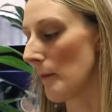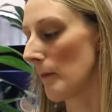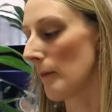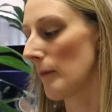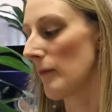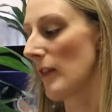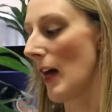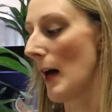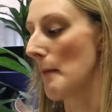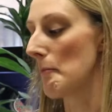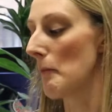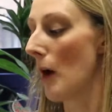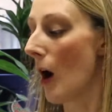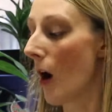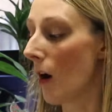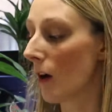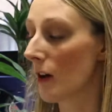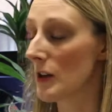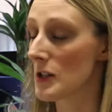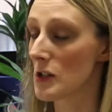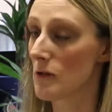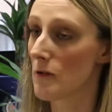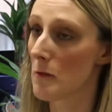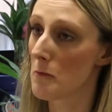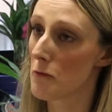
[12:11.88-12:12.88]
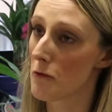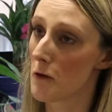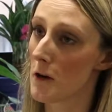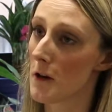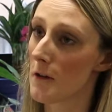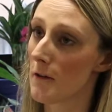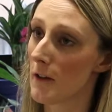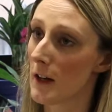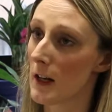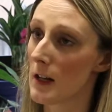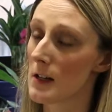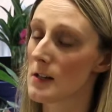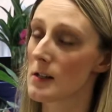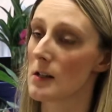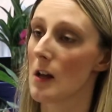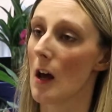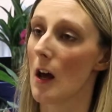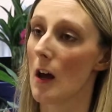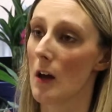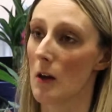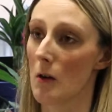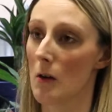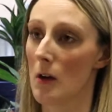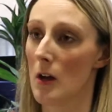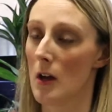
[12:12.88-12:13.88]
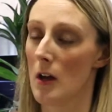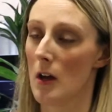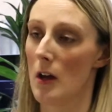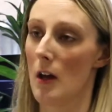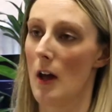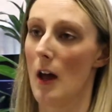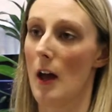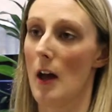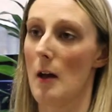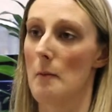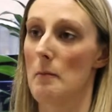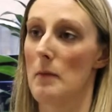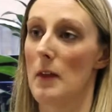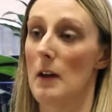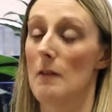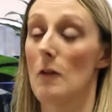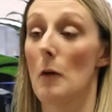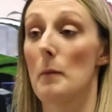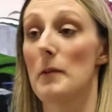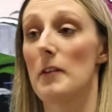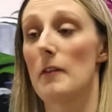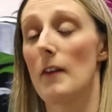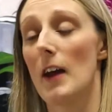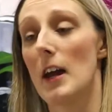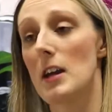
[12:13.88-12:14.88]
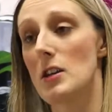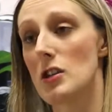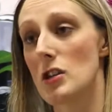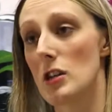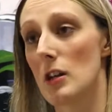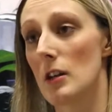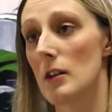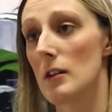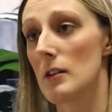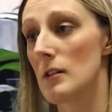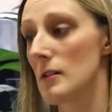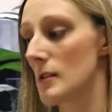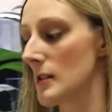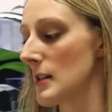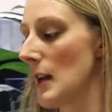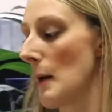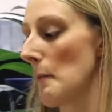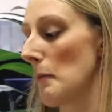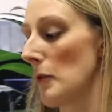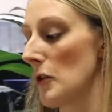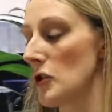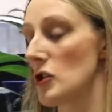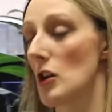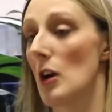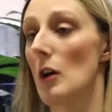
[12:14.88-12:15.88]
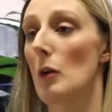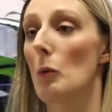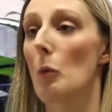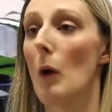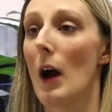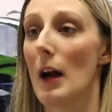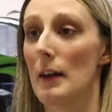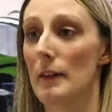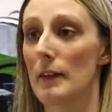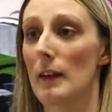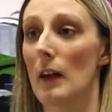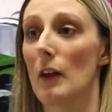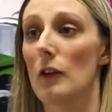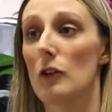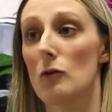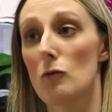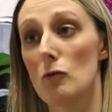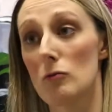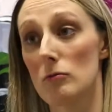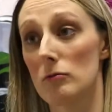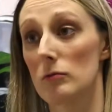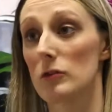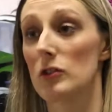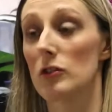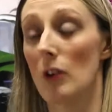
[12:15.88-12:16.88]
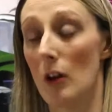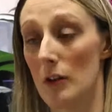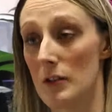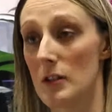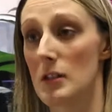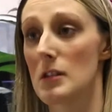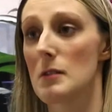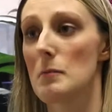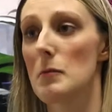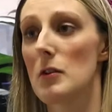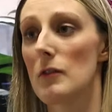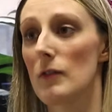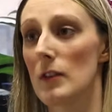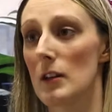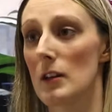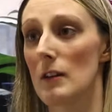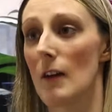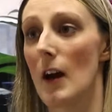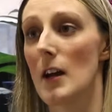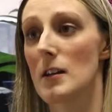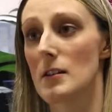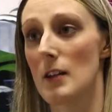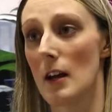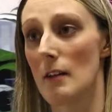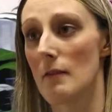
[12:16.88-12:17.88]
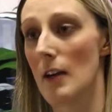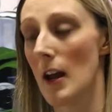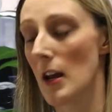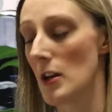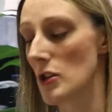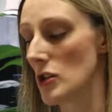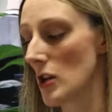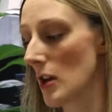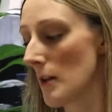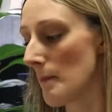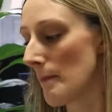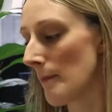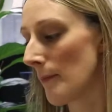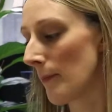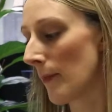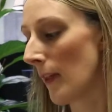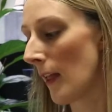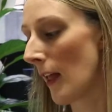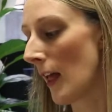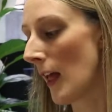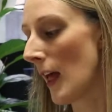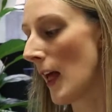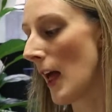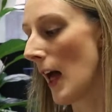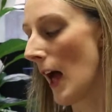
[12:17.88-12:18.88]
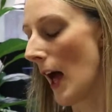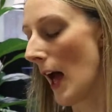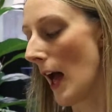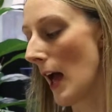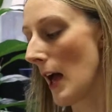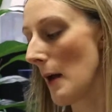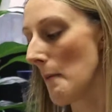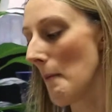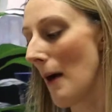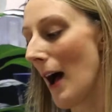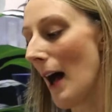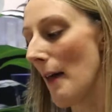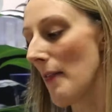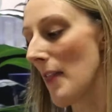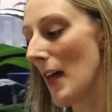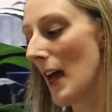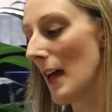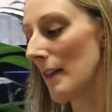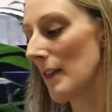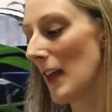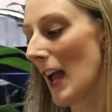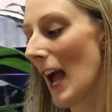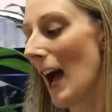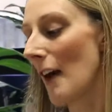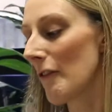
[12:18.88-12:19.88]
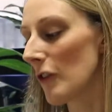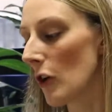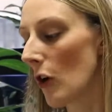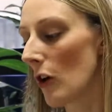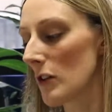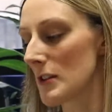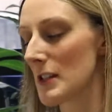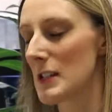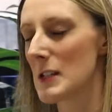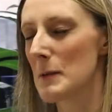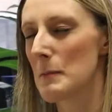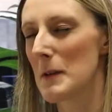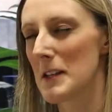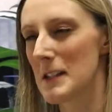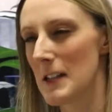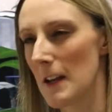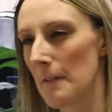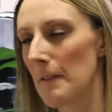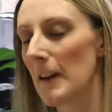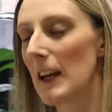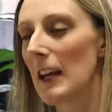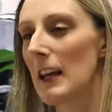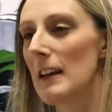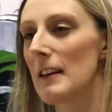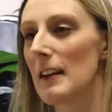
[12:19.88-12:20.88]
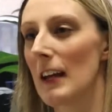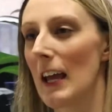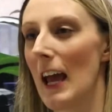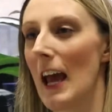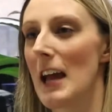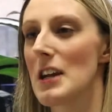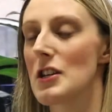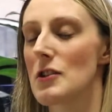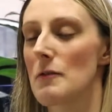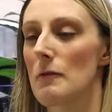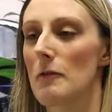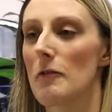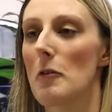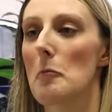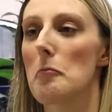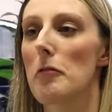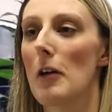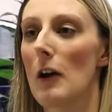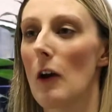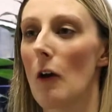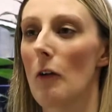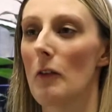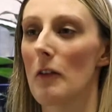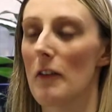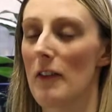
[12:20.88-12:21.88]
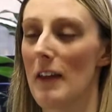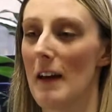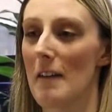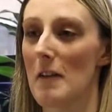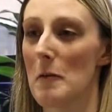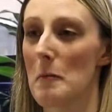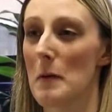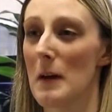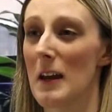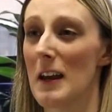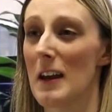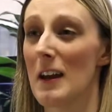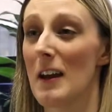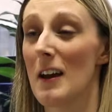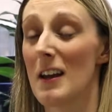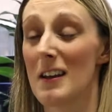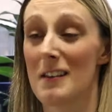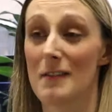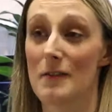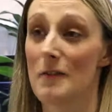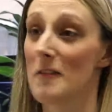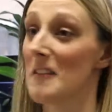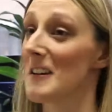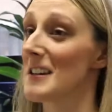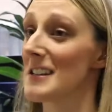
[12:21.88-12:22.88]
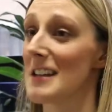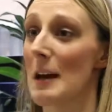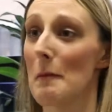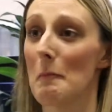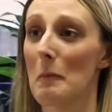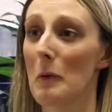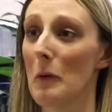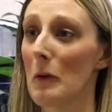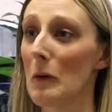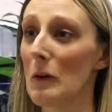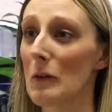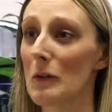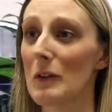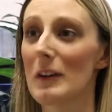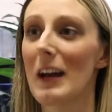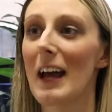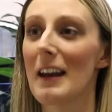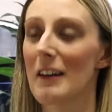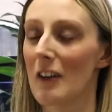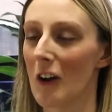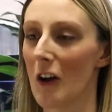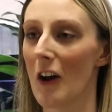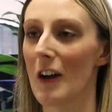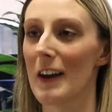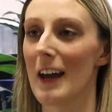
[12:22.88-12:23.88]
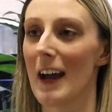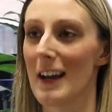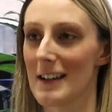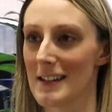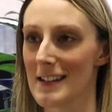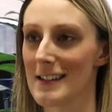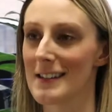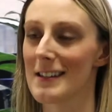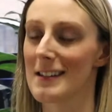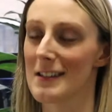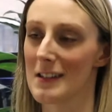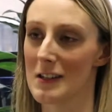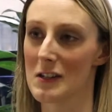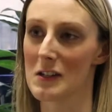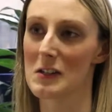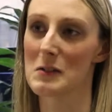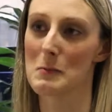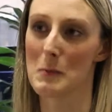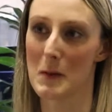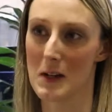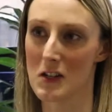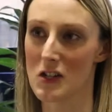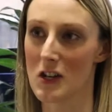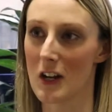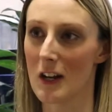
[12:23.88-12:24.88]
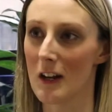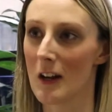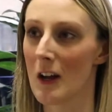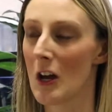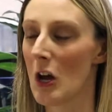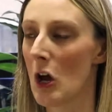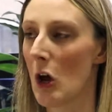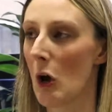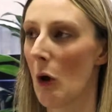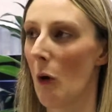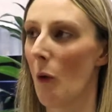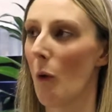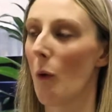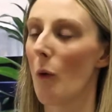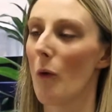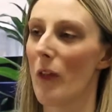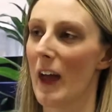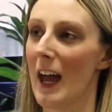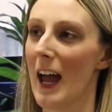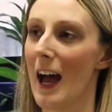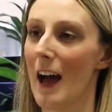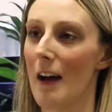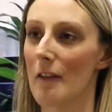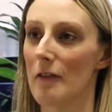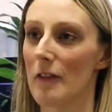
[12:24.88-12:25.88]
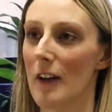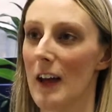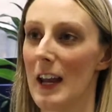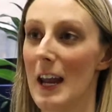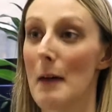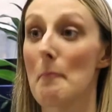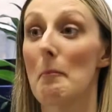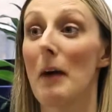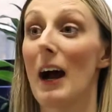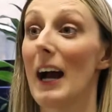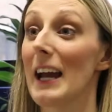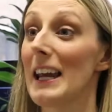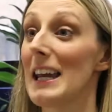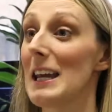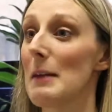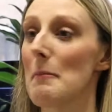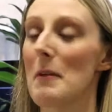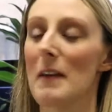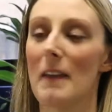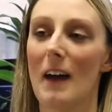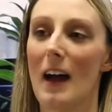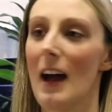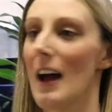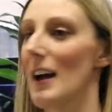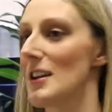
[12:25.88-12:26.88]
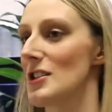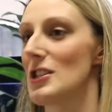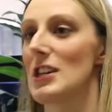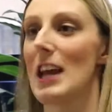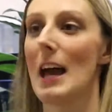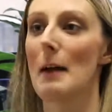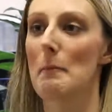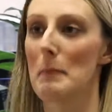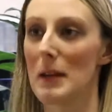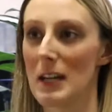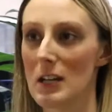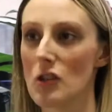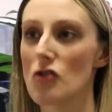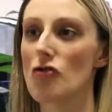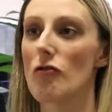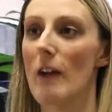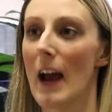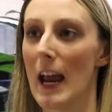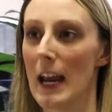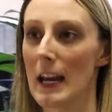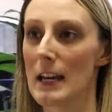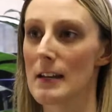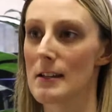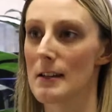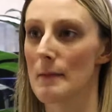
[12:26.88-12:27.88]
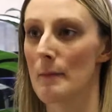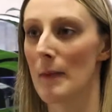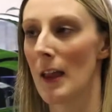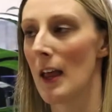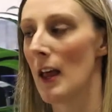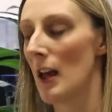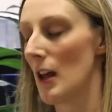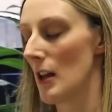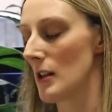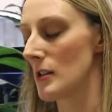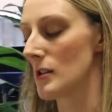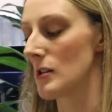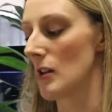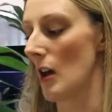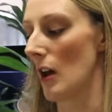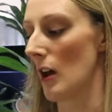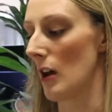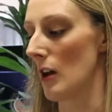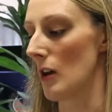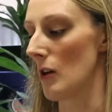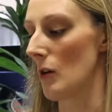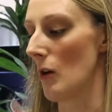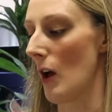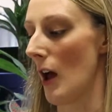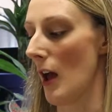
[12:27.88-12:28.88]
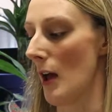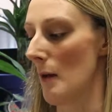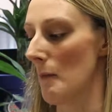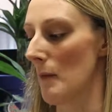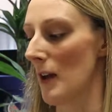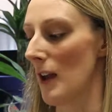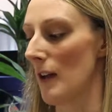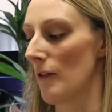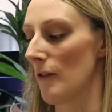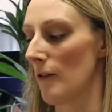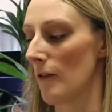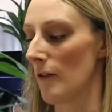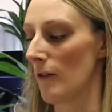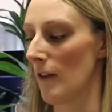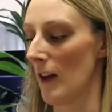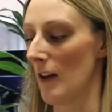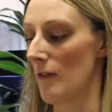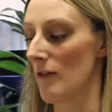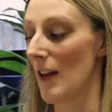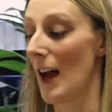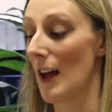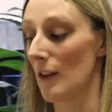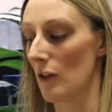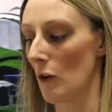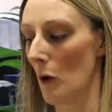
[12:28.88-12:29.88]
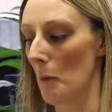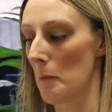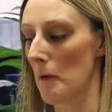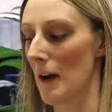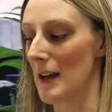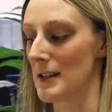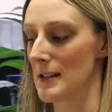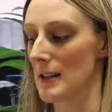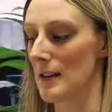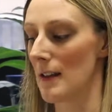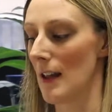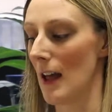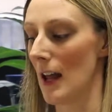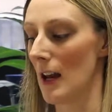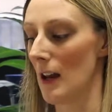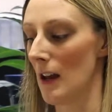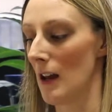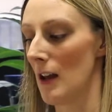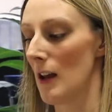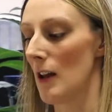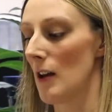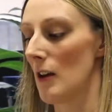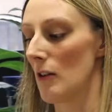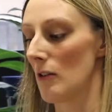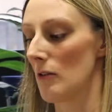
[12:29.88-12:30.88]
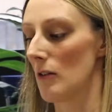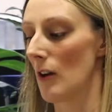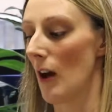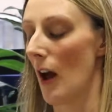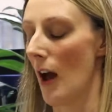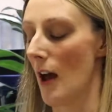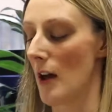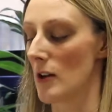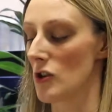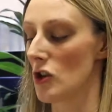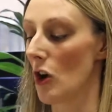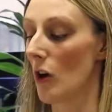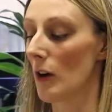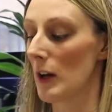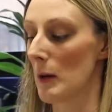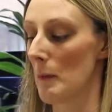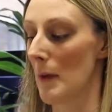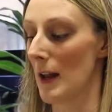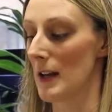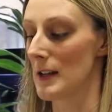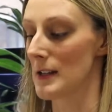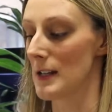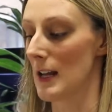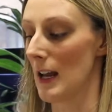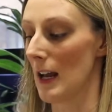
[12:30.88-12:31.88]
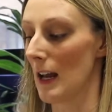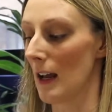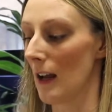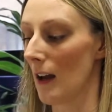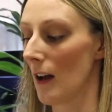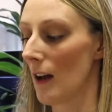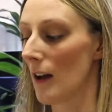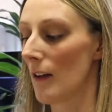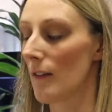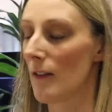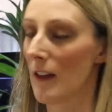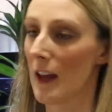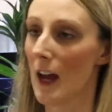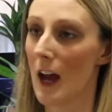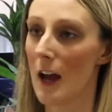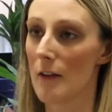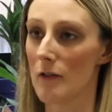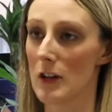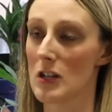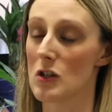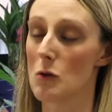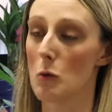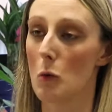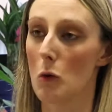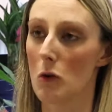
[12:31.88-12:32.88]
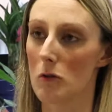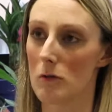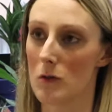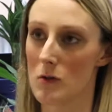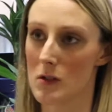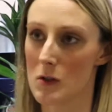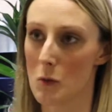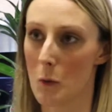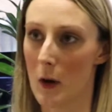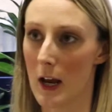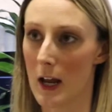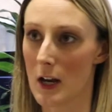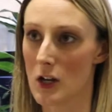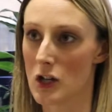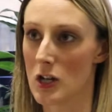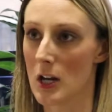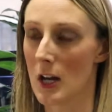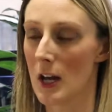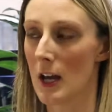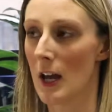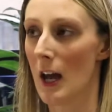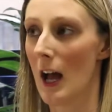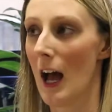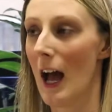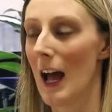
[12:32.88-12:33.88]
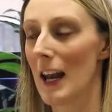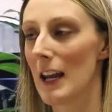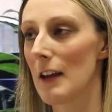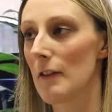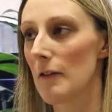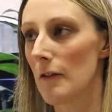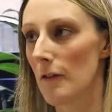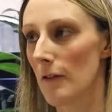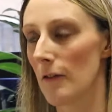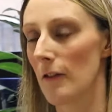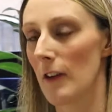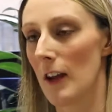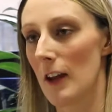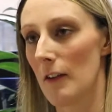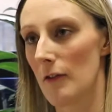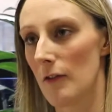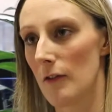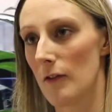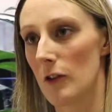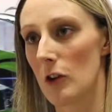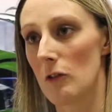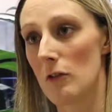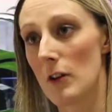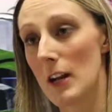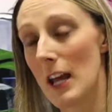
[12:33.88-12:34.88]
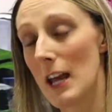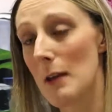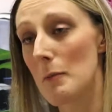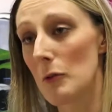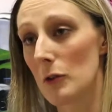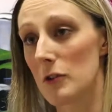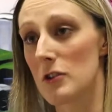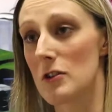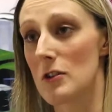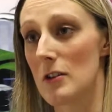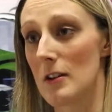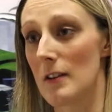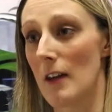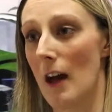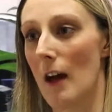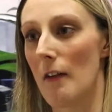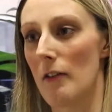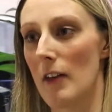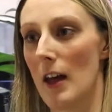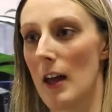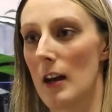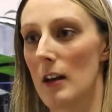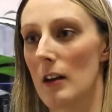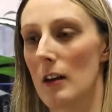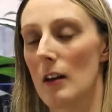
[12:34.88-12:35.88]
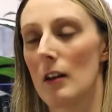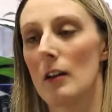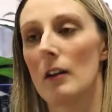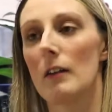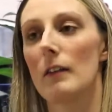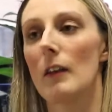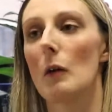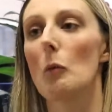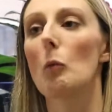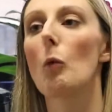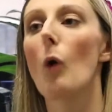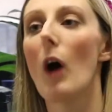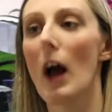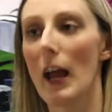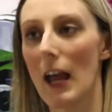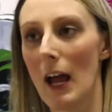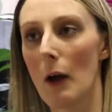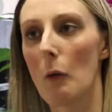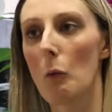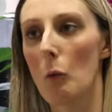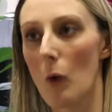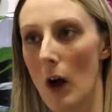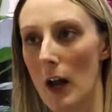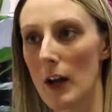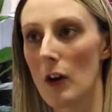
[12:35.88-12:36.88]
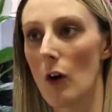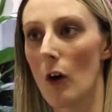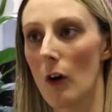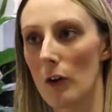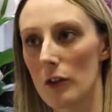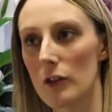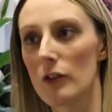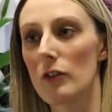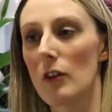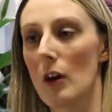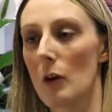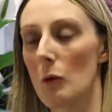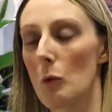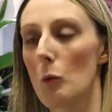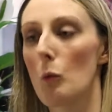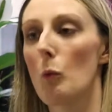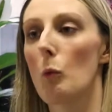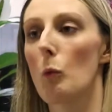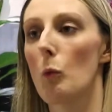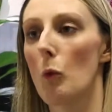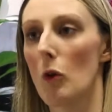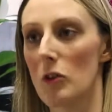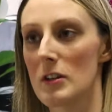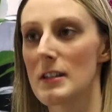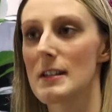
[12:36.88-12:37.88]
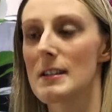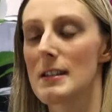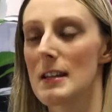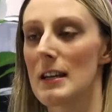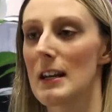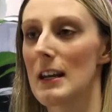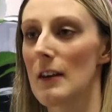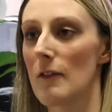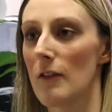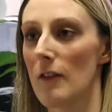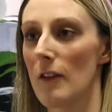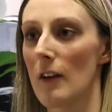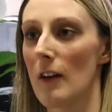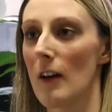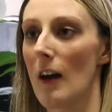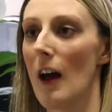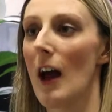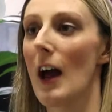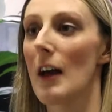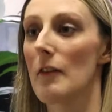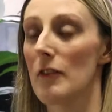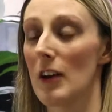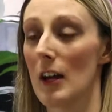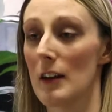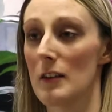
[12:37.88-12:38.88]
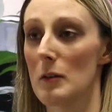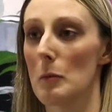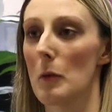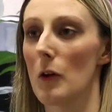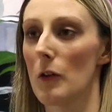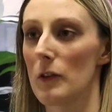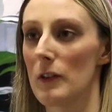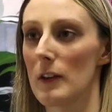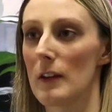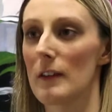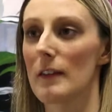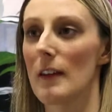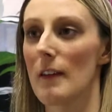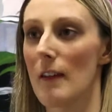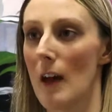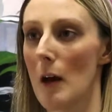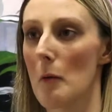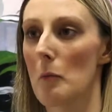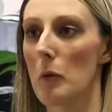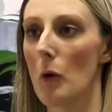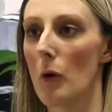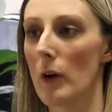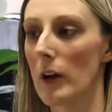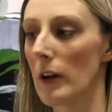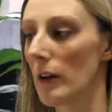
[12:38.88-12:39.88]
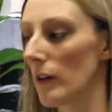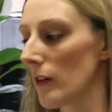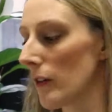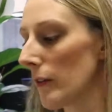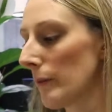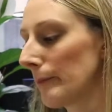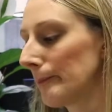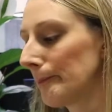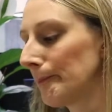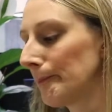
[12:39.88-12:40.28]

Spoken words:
Their markers are improving, so their observations, temperature, white cells are all starting to move in the right direction. And then they haven't got a specific indication for prolonged therapy. For example, endocarditis is a suspicion, or they have an empyema that has yet been drained. So if that's not present, then documenting the IV to oral switch. And if you're unable to do that, then why not? So what is the need for IV antibiotics at that point?